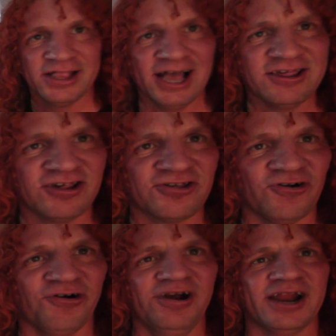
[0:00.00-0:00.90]
that's the
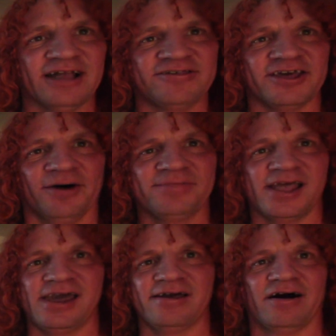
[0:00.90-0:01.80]
story. That's the
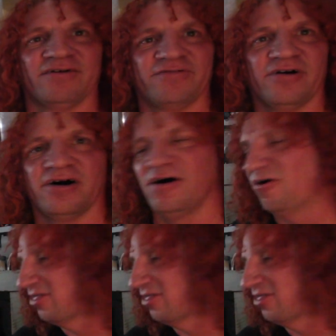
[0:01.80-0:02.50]
update of uh, all